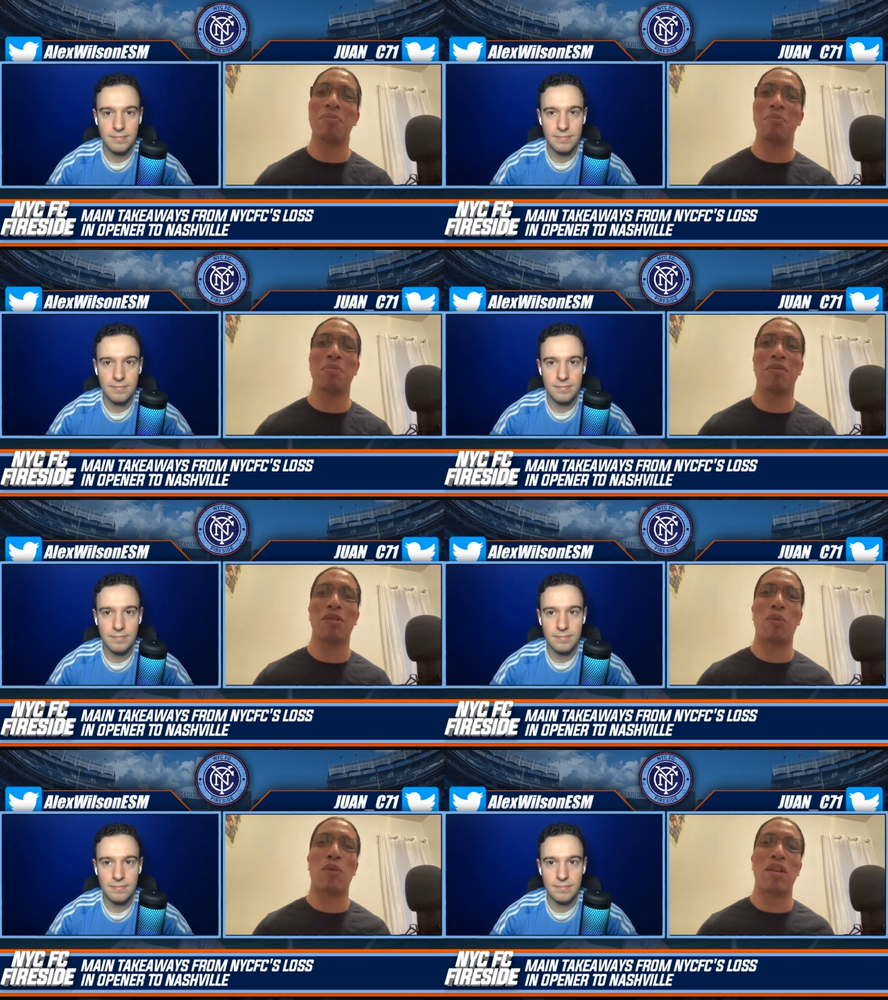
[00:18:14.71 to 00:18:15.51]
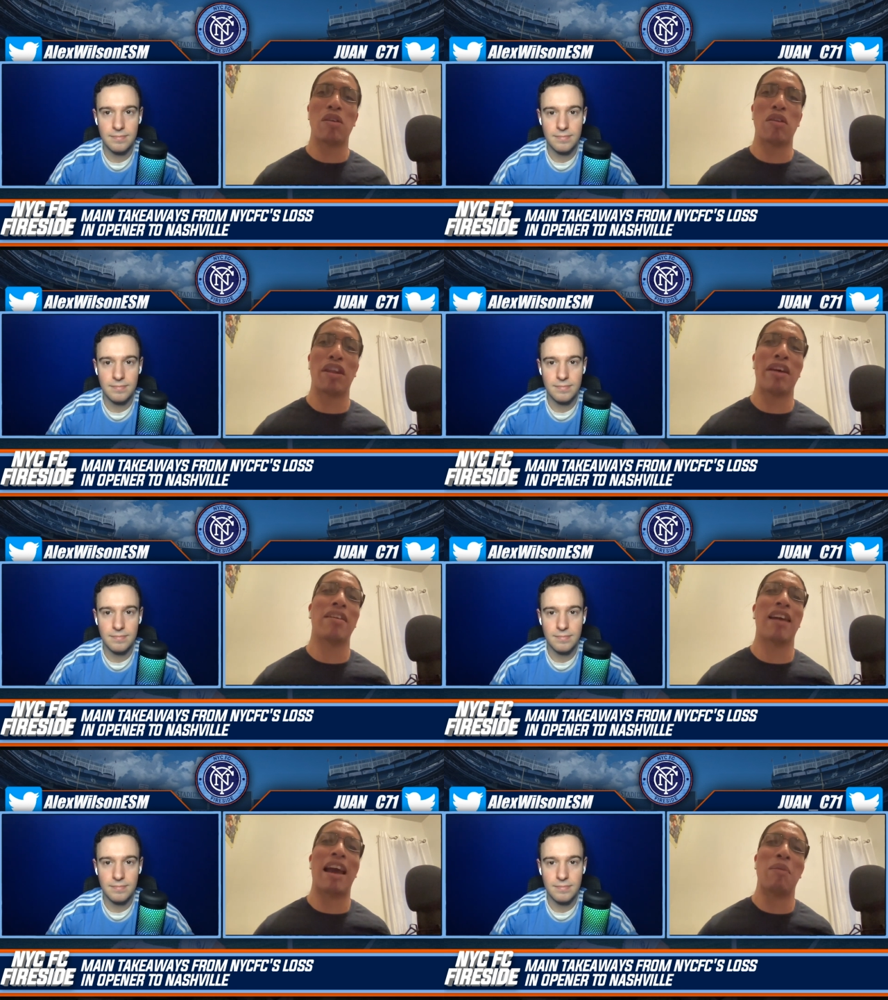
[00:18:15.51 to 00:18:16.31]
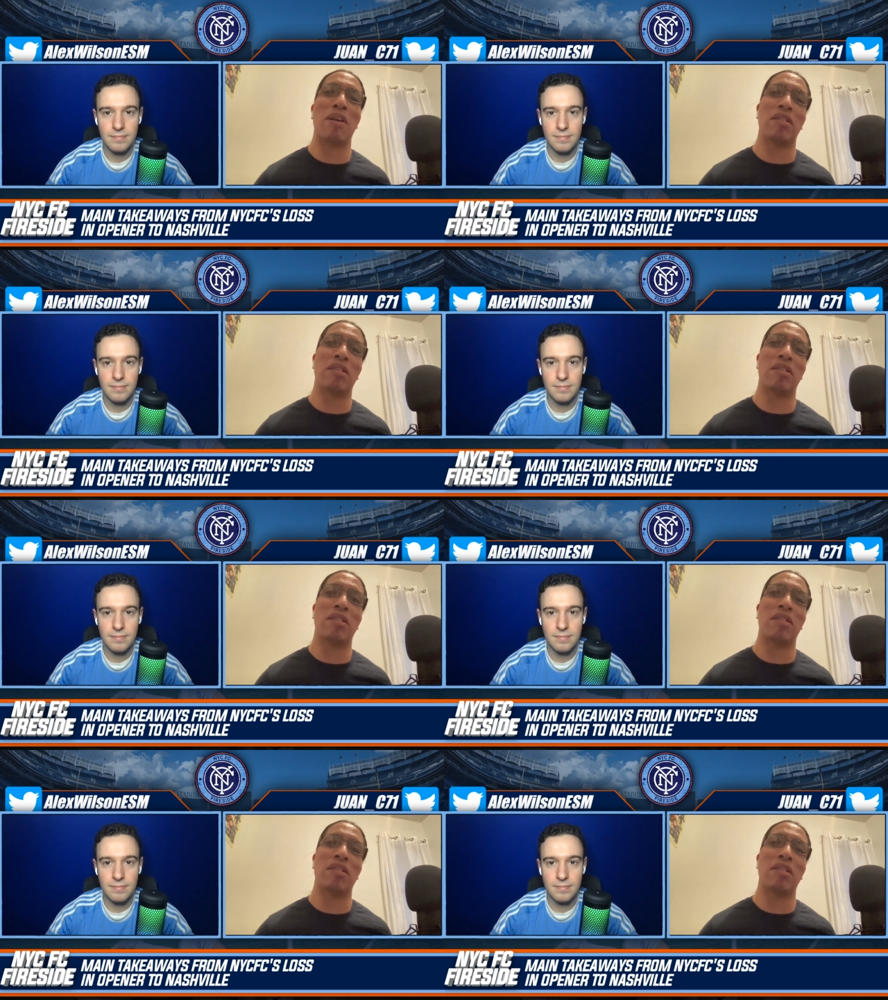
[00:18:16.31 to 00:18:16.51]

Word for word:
Speaker 1: So what do you think NYCFC